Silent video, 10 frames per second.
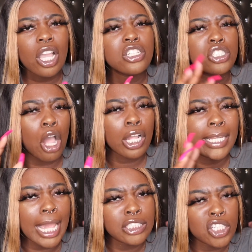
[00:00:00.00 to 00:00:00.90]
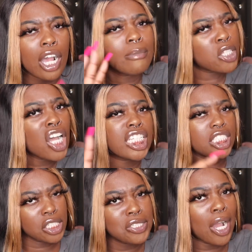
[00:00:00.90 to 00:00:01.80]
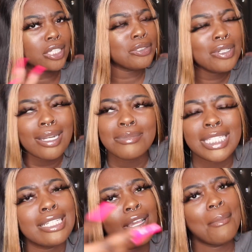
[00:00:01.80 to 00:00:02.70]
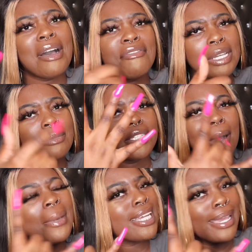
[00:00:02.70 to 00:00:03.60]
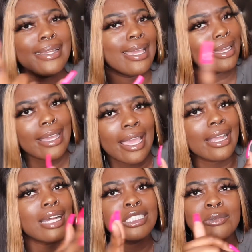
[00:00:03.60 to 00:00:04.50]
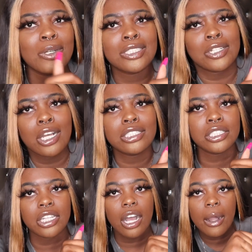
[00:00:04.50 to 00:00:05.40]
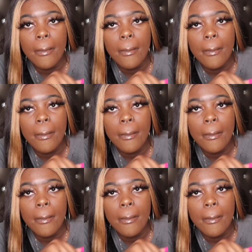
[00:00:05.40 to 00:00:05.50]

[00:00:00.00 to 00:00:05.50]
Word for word: talking at y'all i'm talking to y'all you know what i'm saying y'all my family y'all my gang gang gang i just want to talk to y'all